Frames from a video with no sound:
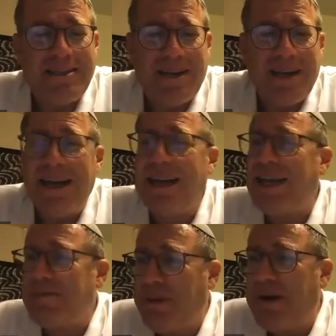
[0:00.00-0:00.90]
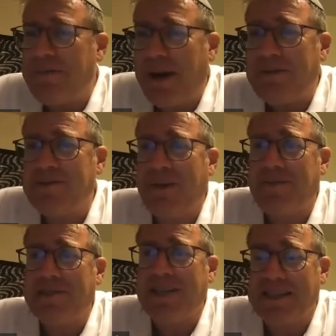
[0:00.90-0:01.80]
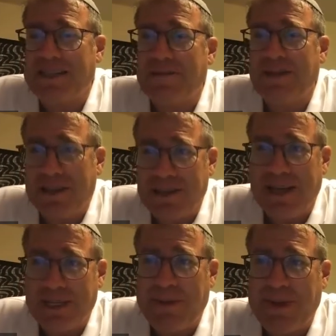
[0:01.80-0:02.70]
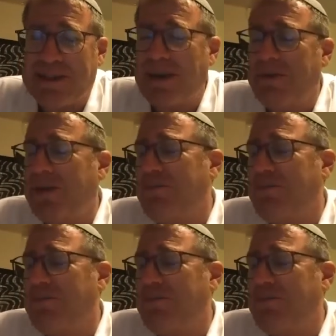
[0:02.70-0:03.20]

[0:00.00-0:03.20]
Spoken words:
Helena Birnbaum's famous testimony that takes place there with